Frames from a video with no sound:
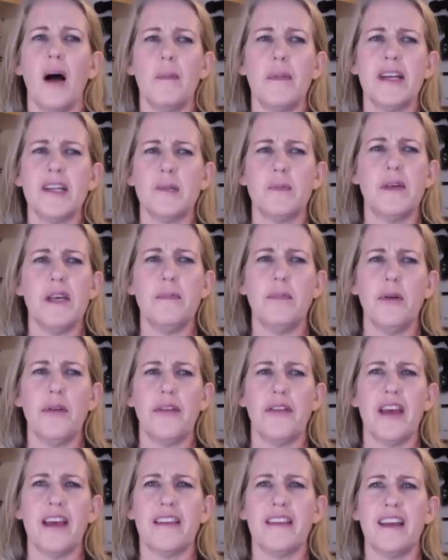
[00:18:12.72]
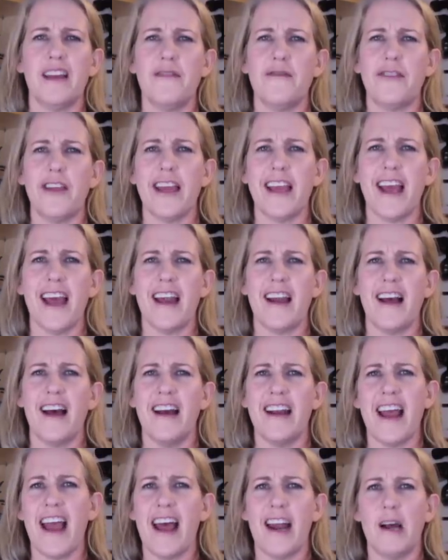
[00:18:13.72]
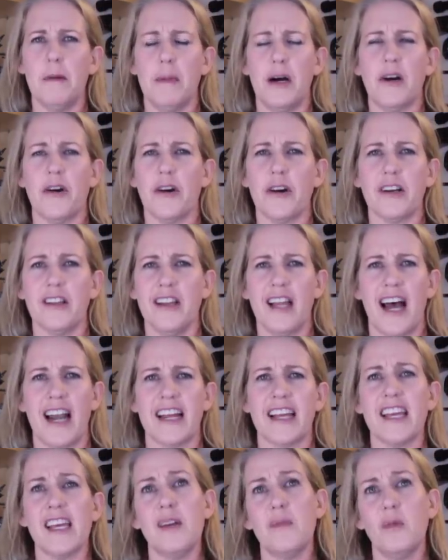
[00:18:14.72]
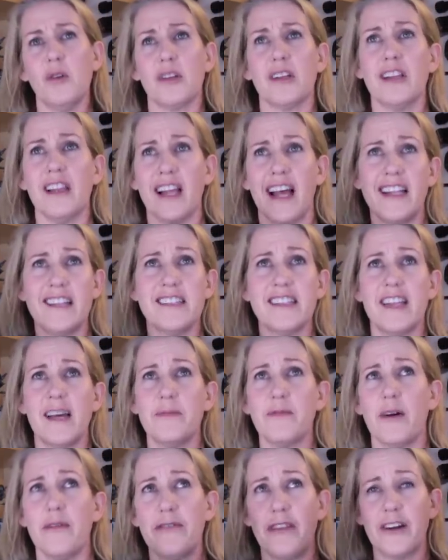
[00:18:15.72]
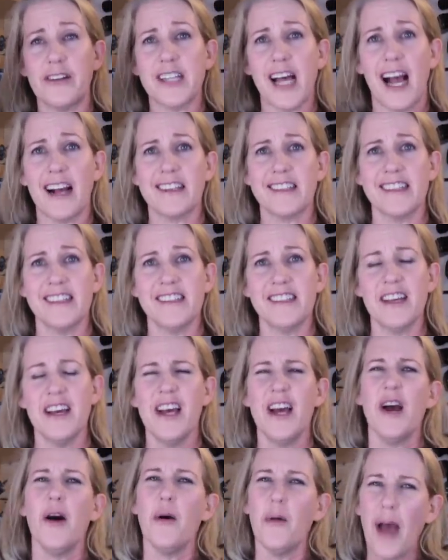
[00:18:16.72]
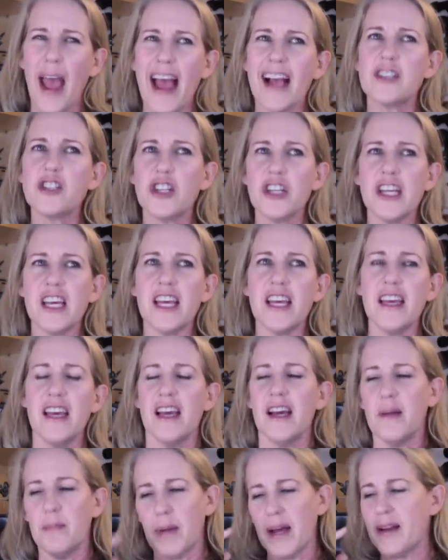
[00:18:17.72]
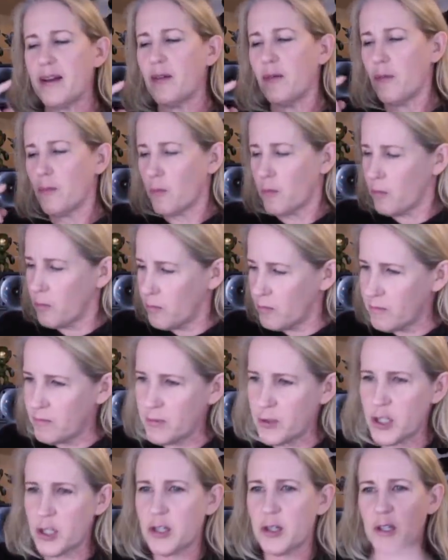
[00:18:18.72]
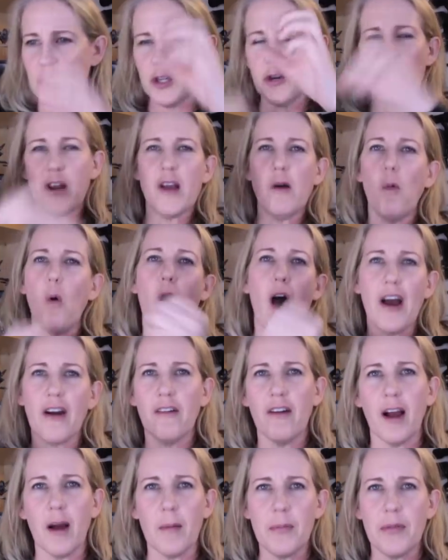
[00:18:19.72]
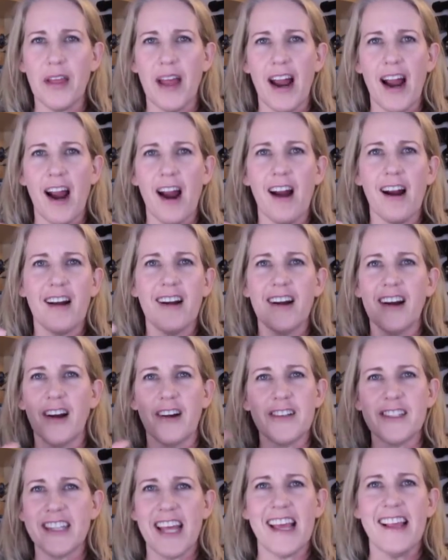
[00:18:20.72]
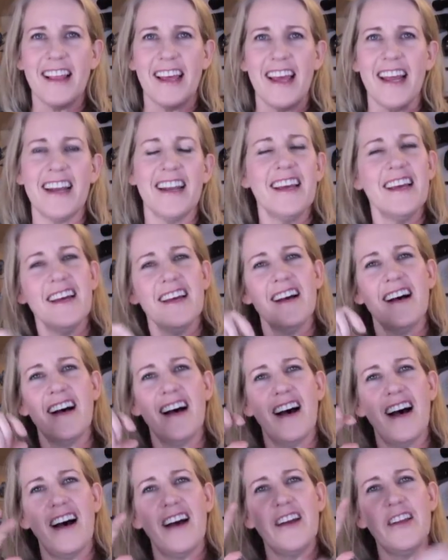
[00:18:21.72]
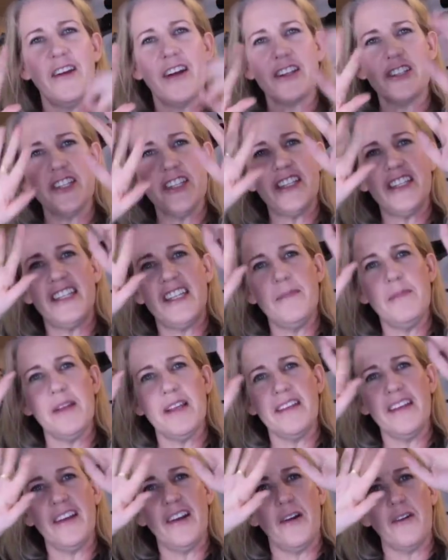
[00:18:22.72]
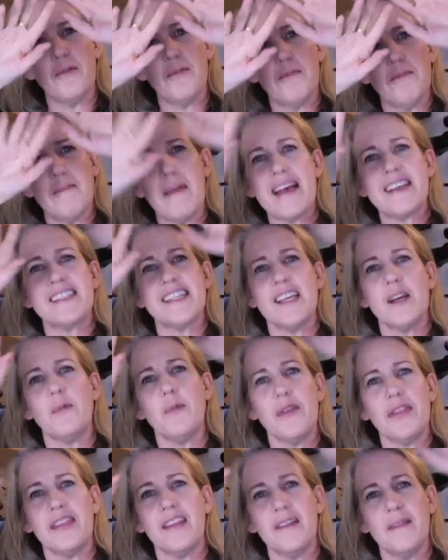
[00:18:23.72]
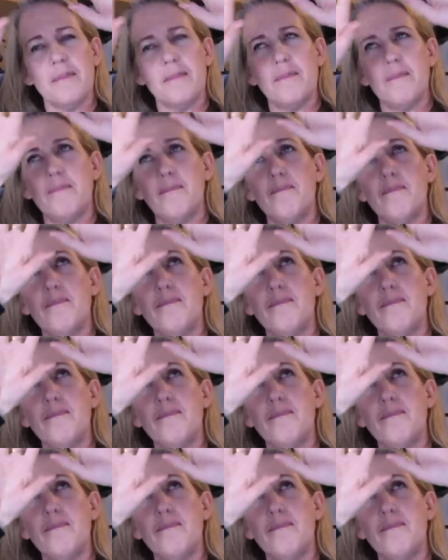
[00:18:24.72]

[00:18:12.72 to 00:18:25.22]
because people think that if they get an enema or a colonic, it will cleanse them of their toxins. Actually, by shooting water up there or saline, you're actually messing with the